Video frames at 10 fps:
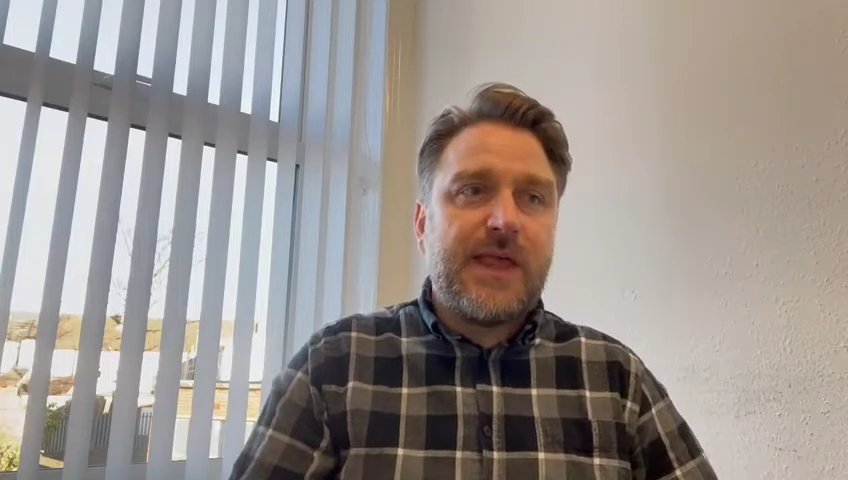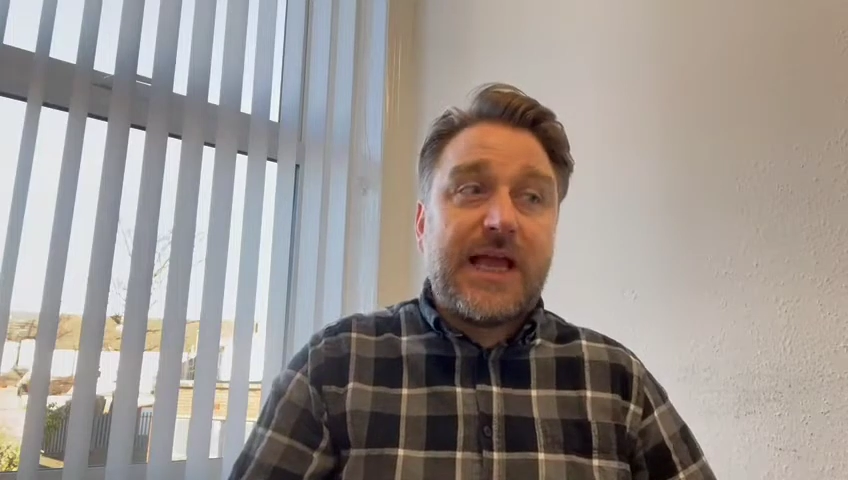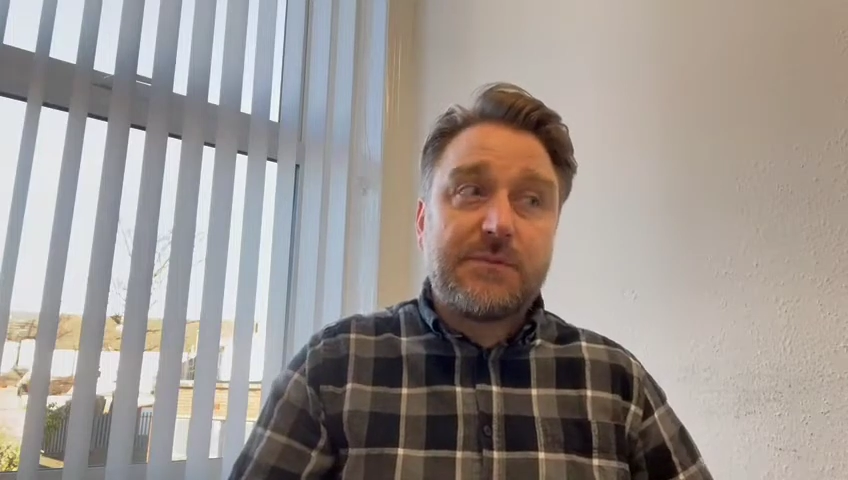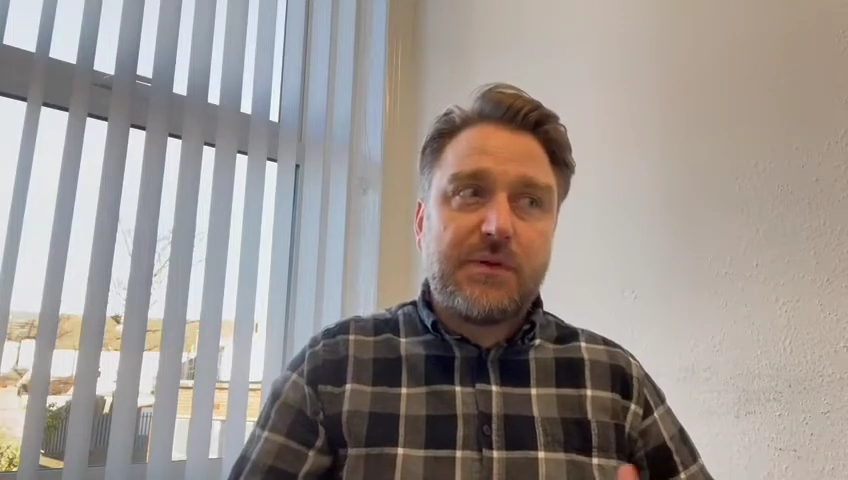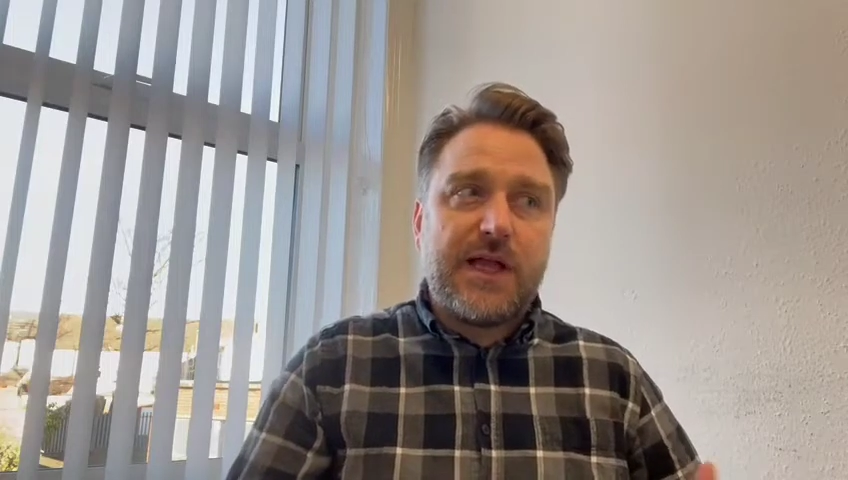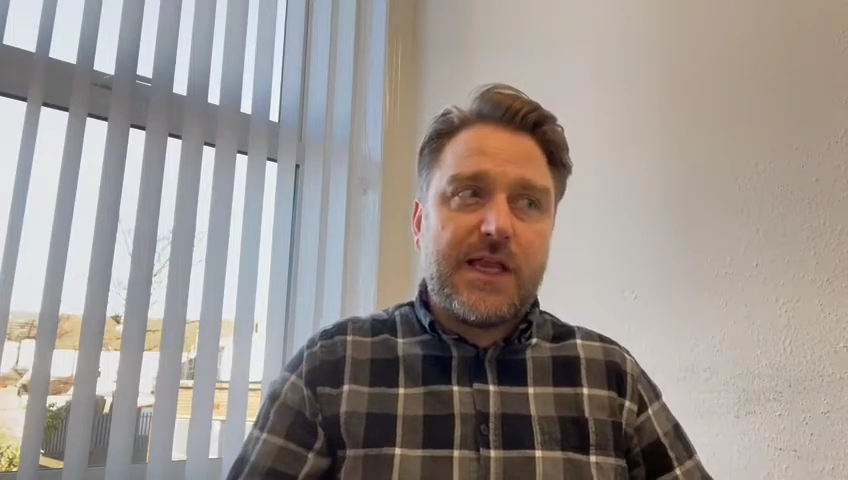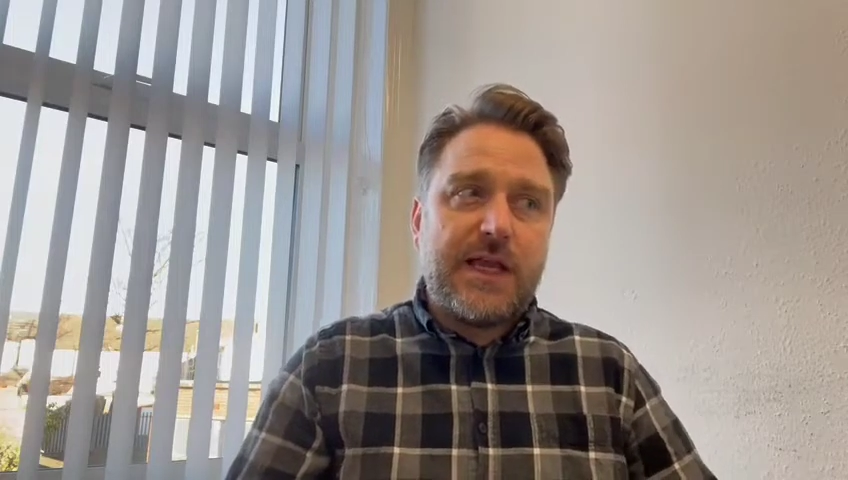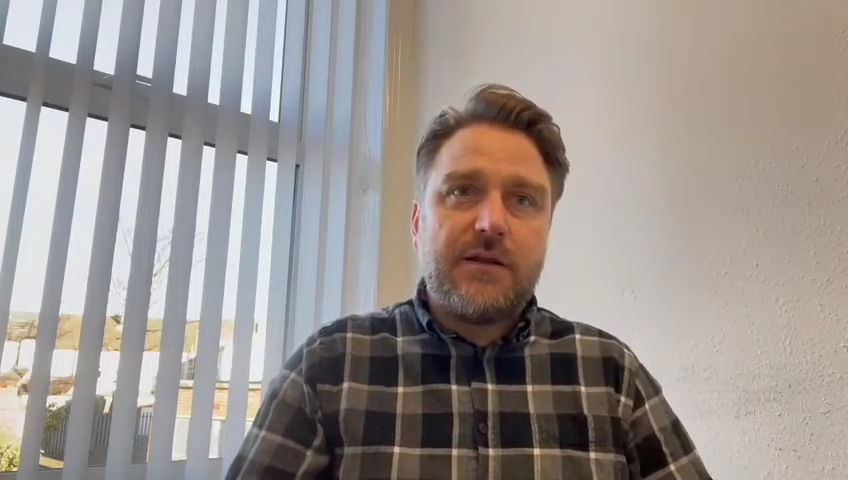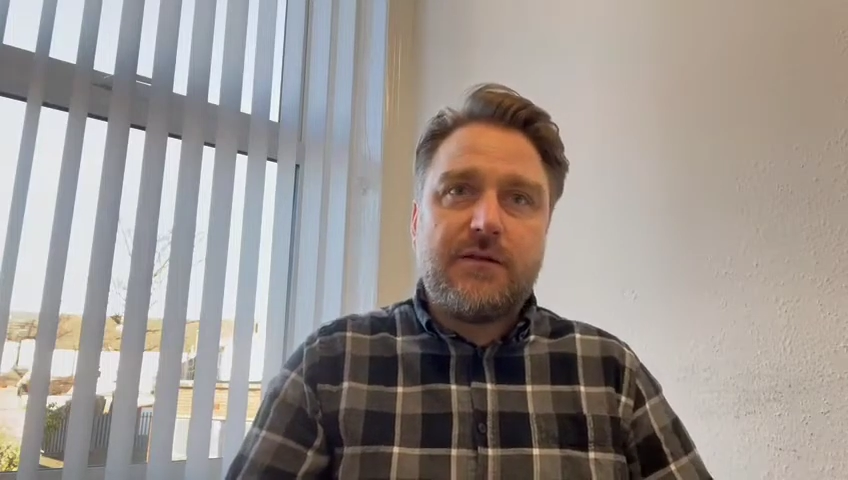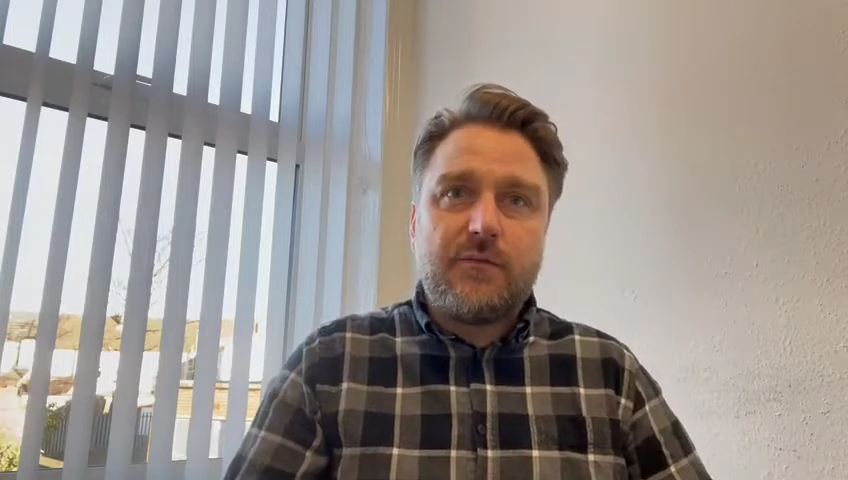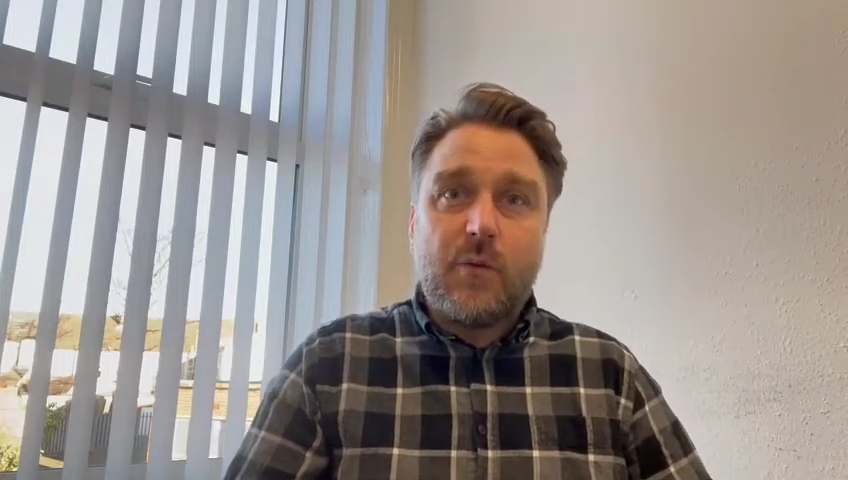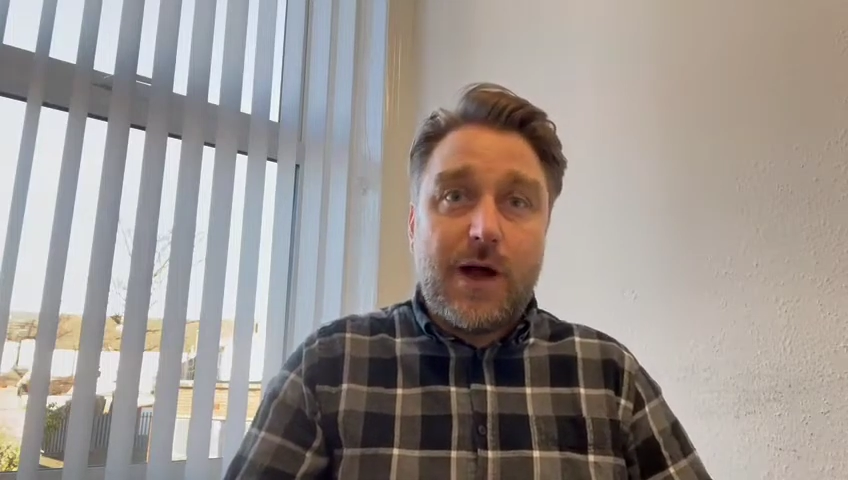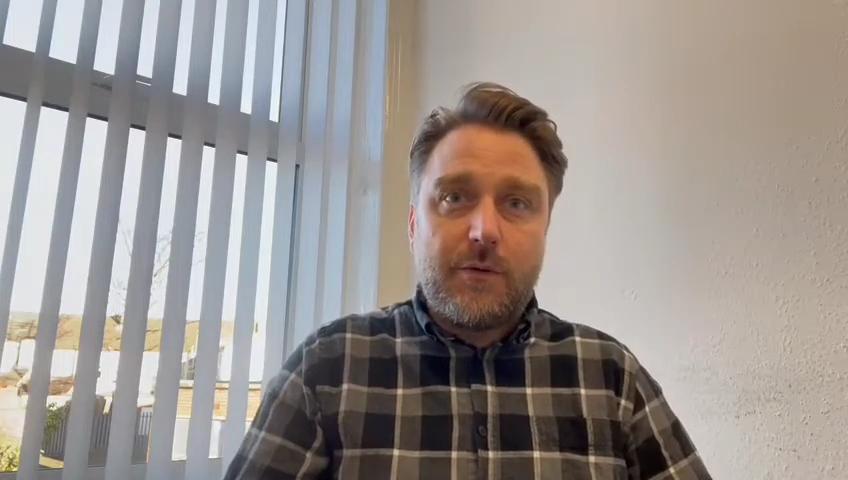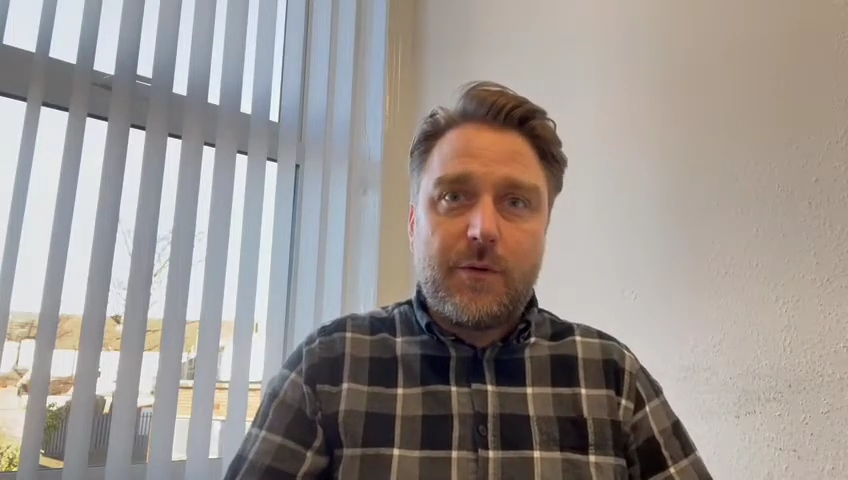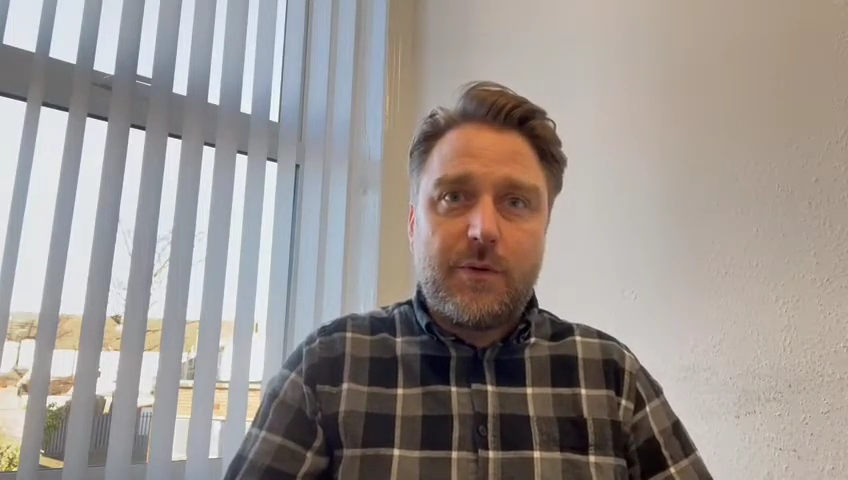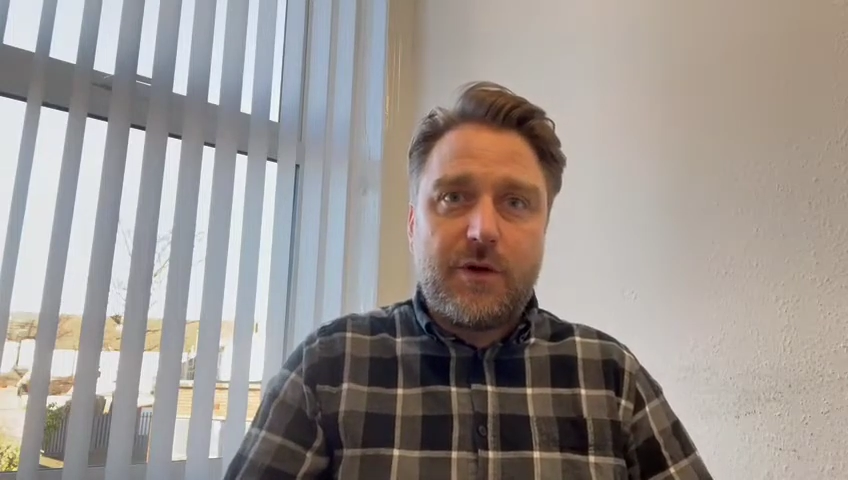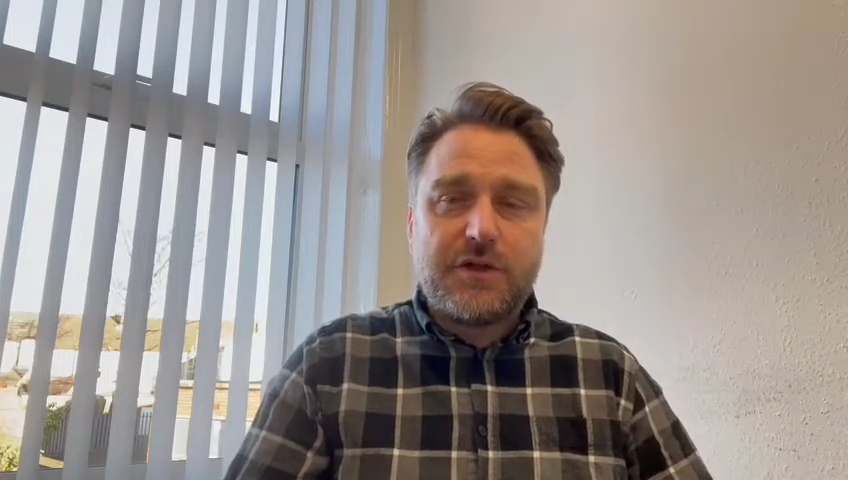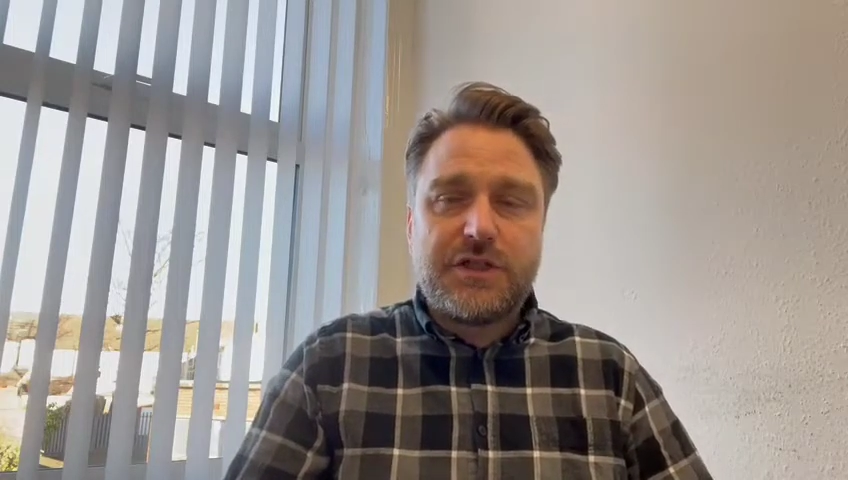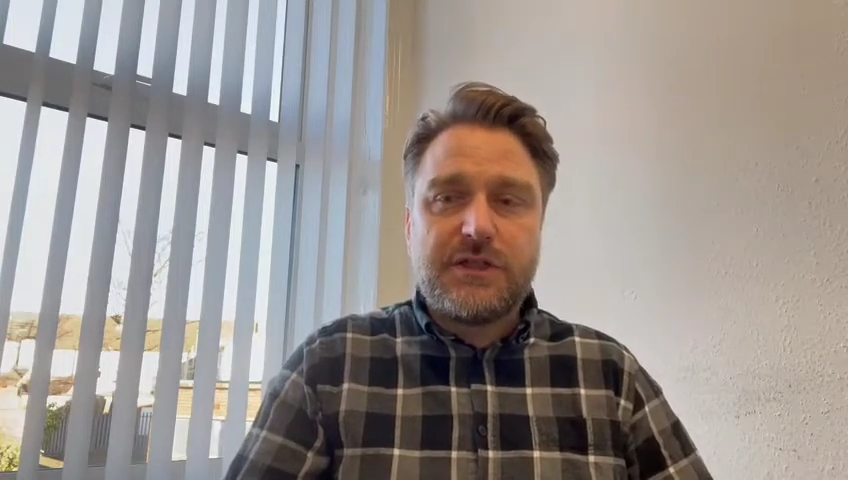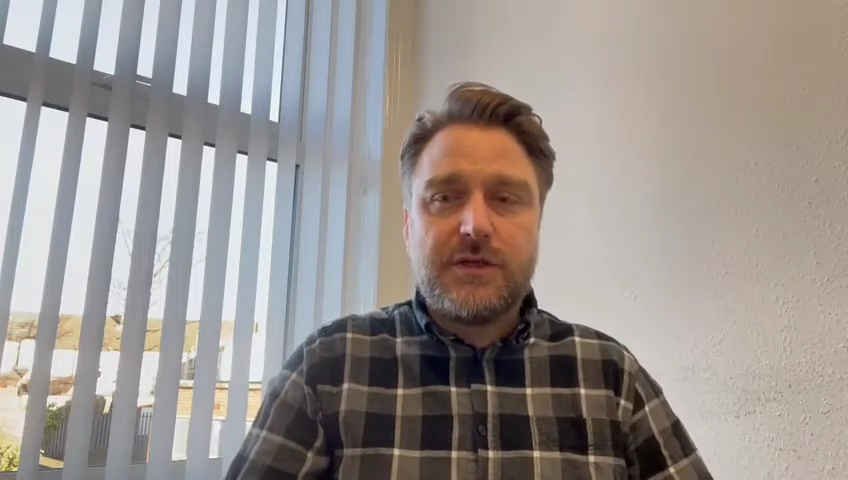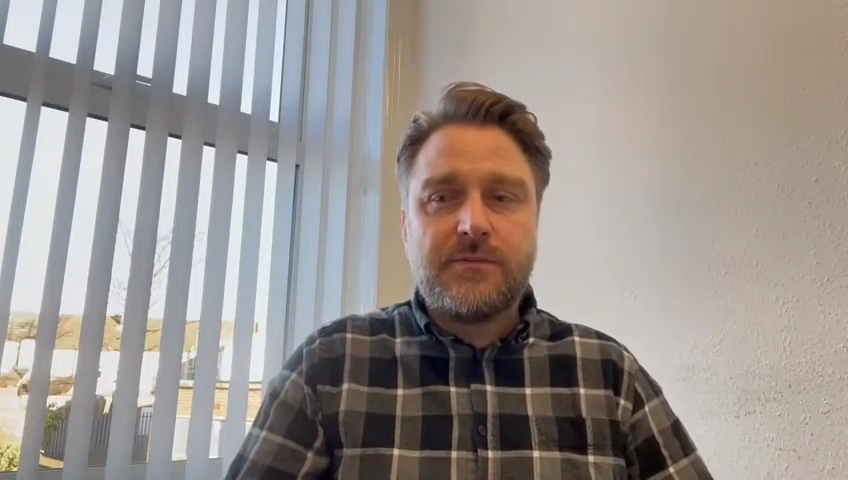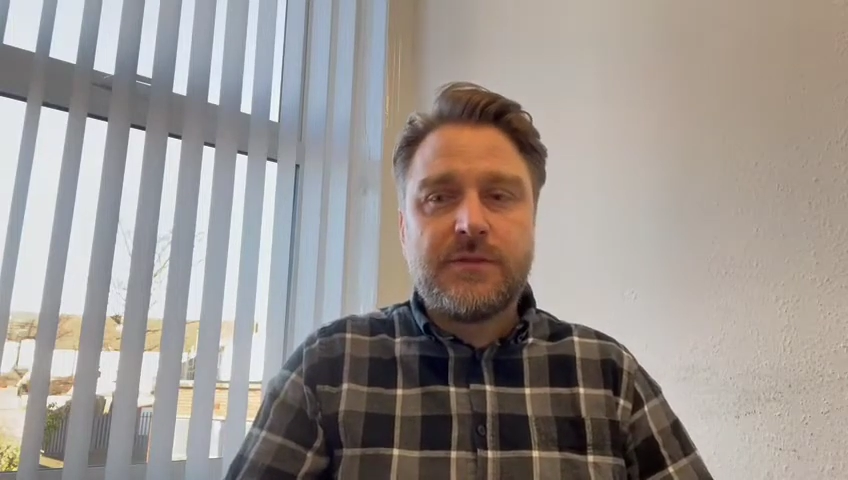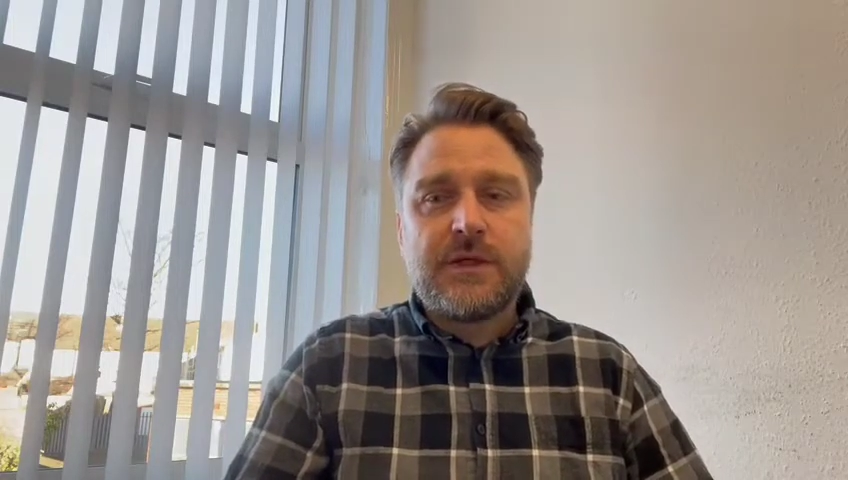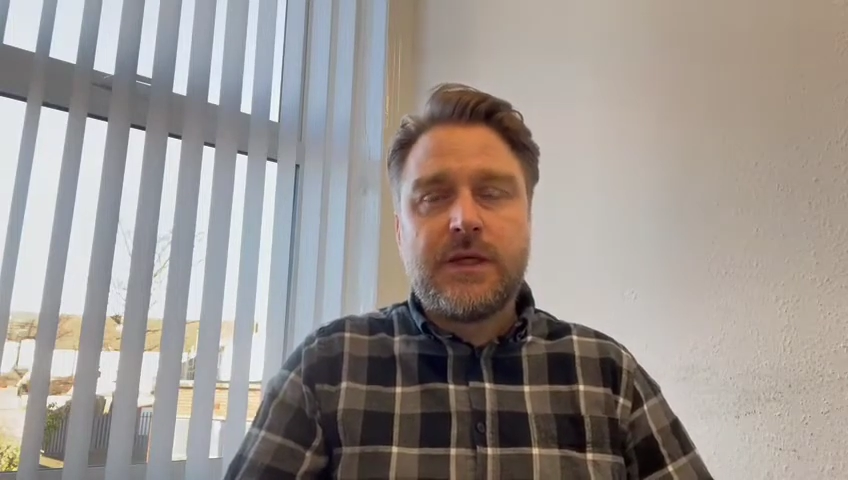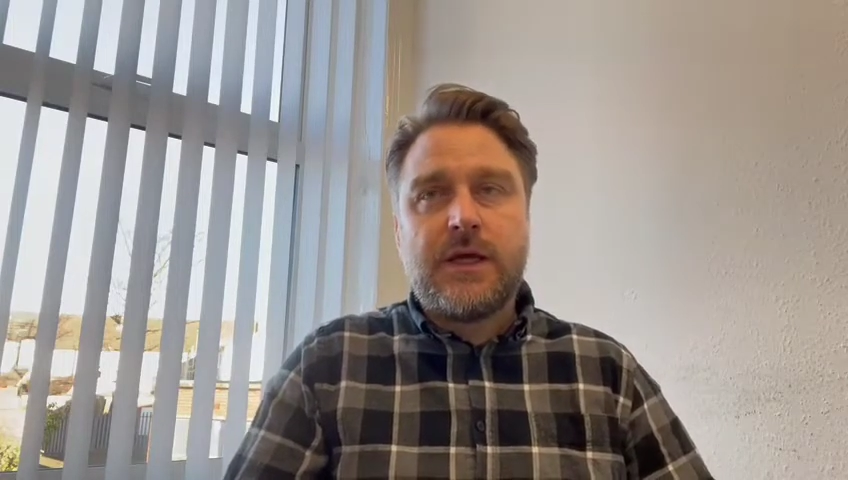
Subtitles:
explaining why we're approaching them,